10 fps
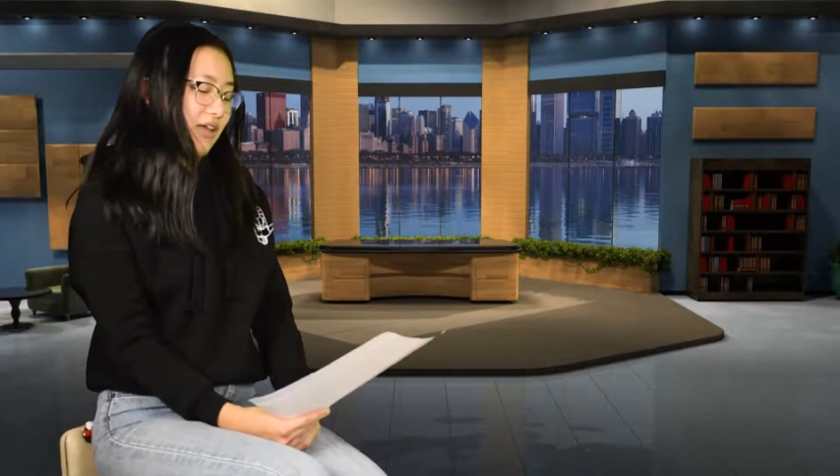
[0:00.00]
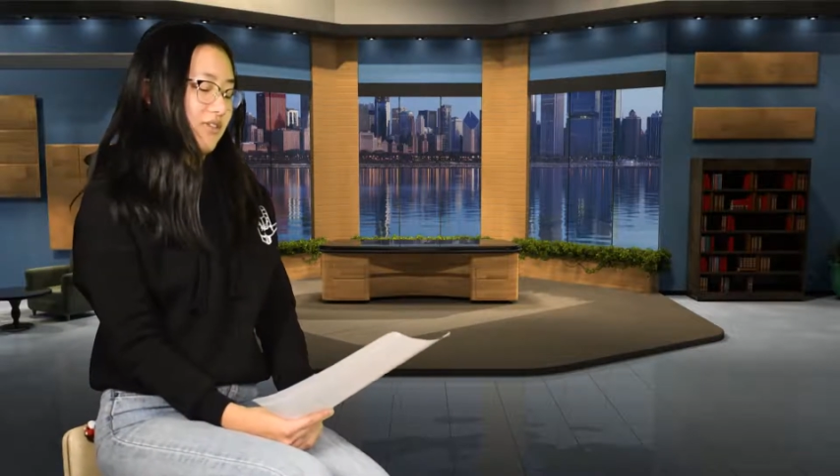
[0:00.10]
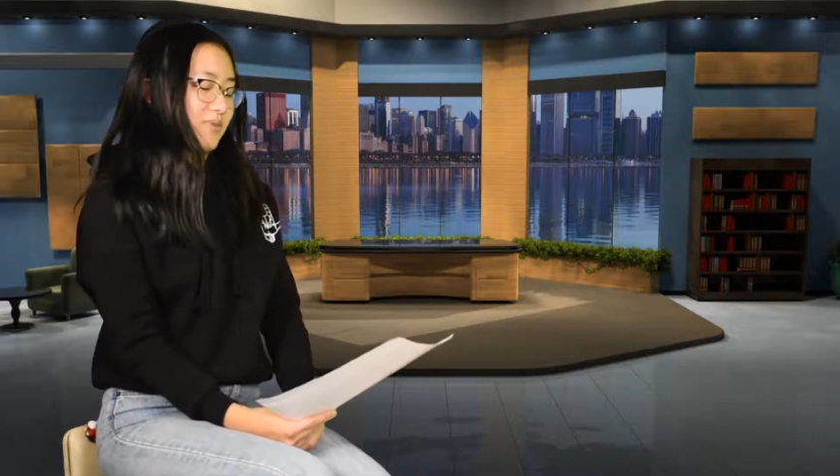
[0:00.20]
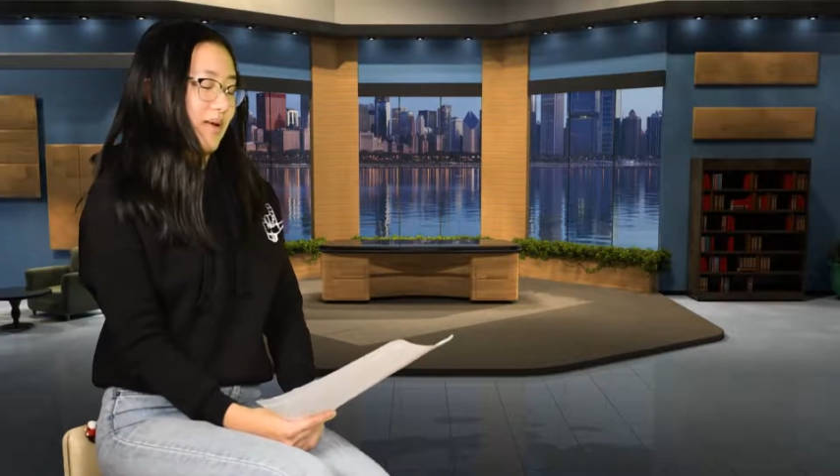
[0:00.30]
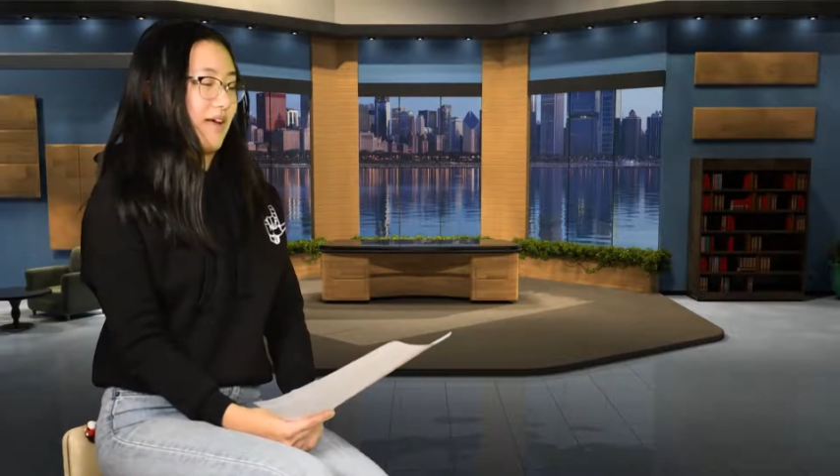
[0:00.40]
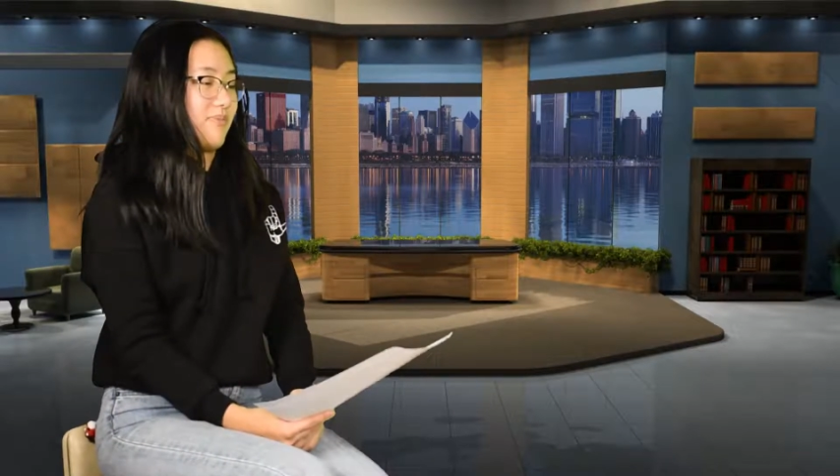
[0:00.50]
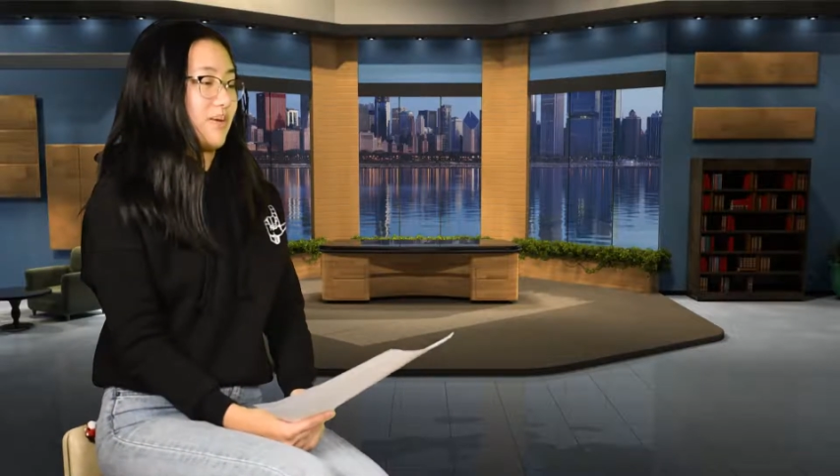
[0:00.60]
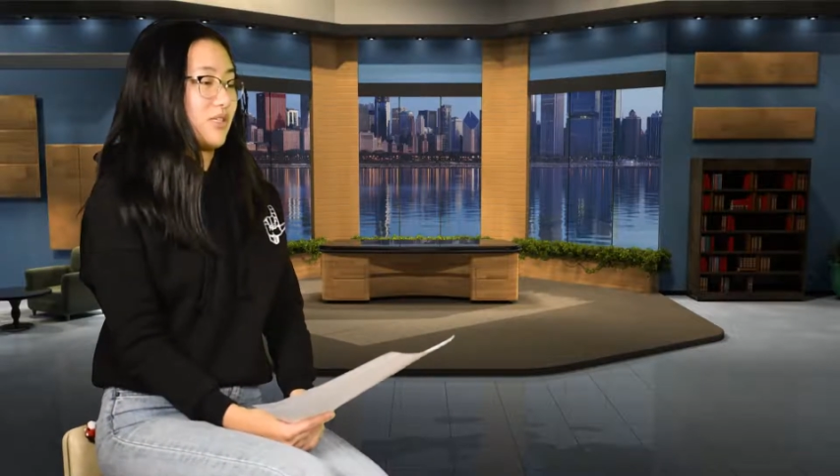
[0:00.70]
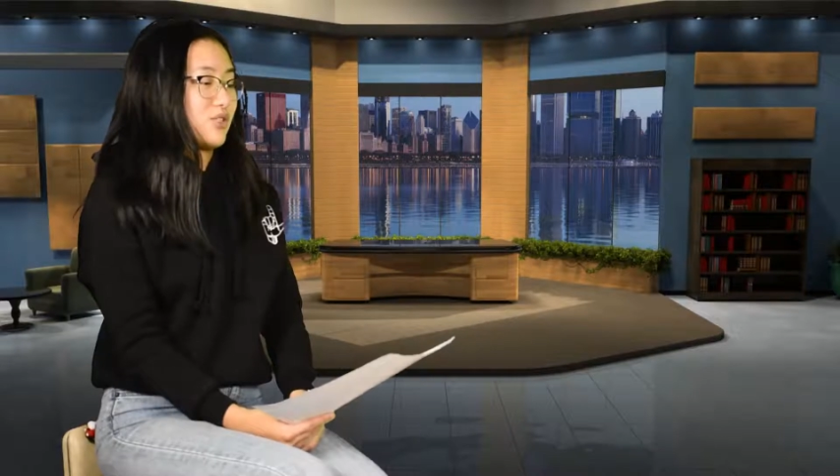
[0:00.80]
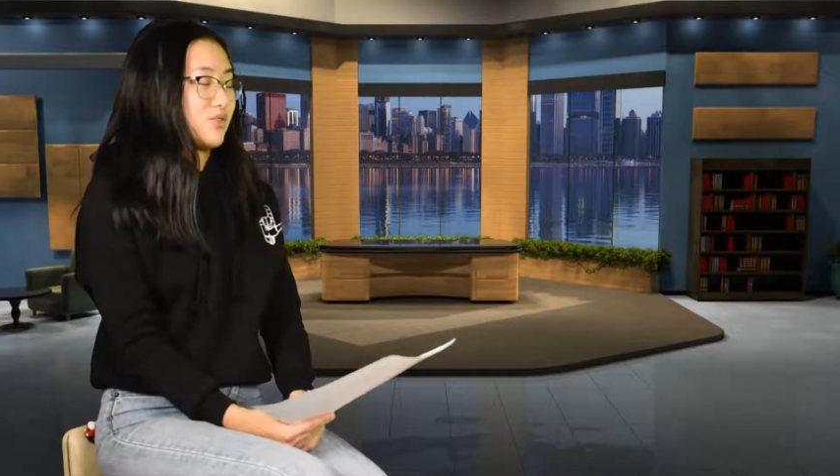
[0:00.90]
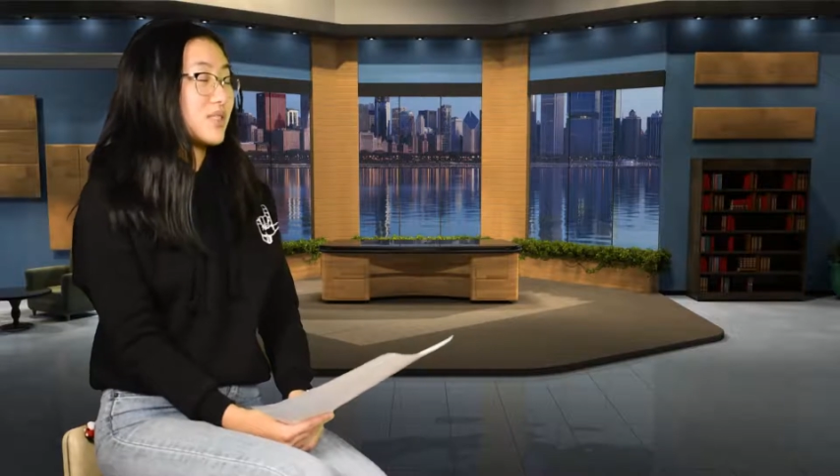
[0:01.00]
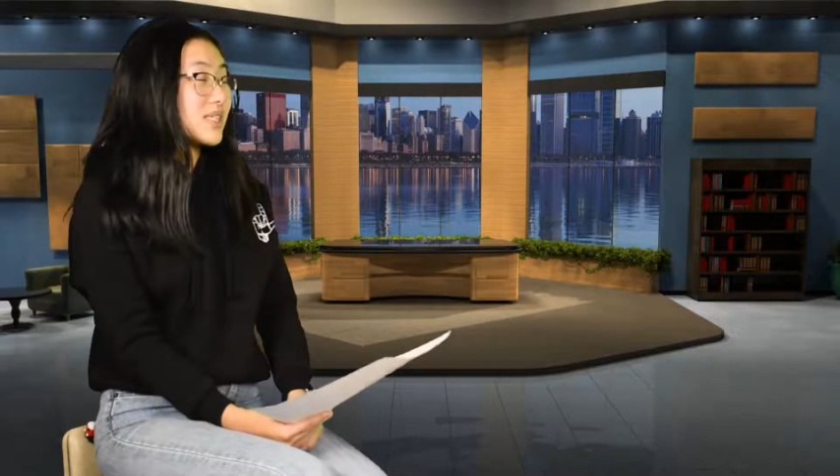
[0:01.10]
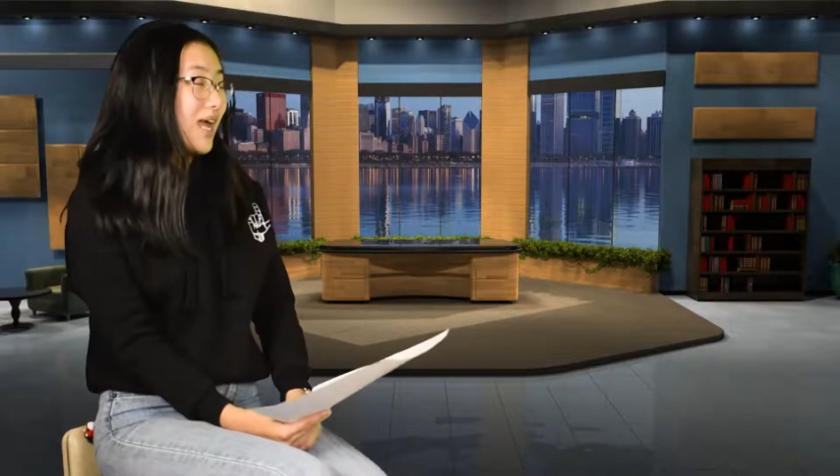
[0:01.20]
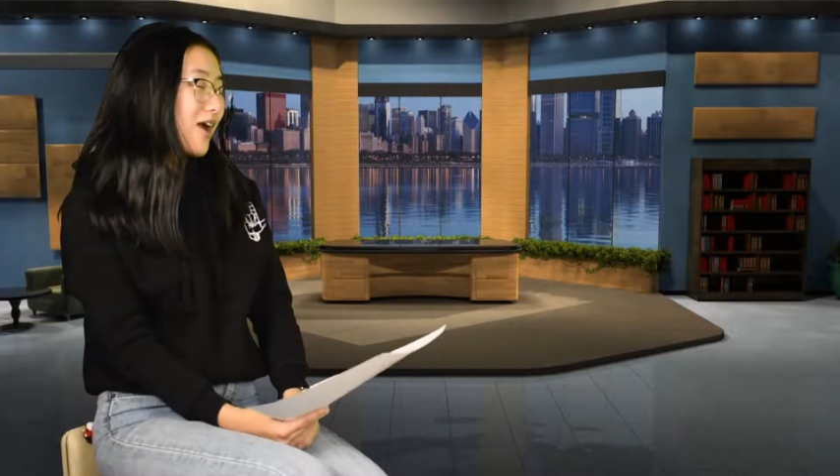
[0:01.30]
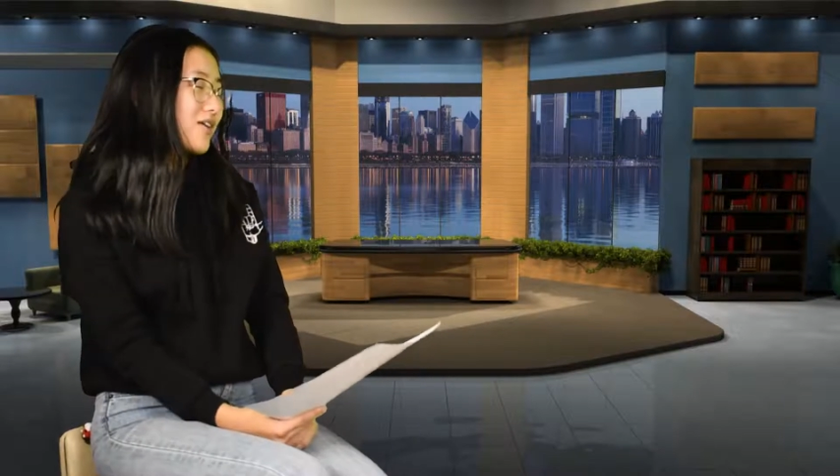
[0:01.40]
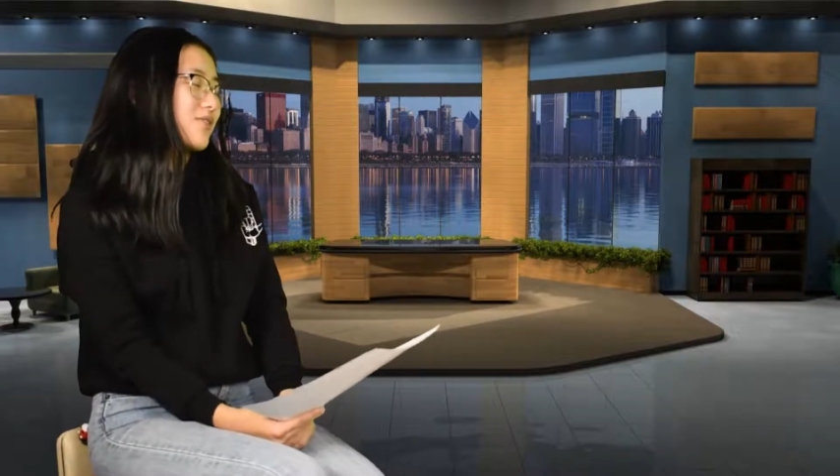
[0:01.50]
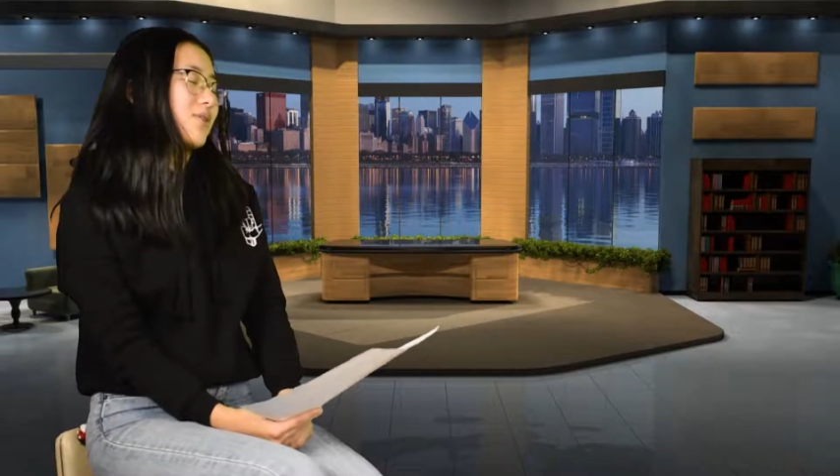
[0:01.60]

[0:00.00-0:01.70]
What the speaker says: others may have been too scared